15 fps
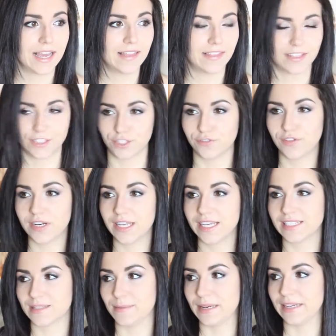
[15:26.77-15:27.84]
That's just funny
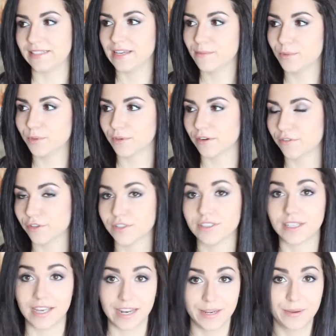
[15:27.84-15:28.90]
because I made a temple
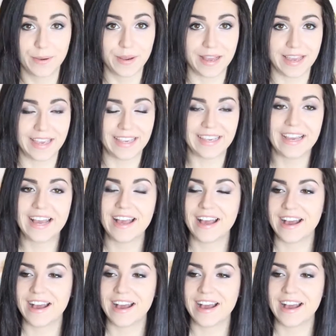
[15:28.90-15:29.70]
reference. Anyway,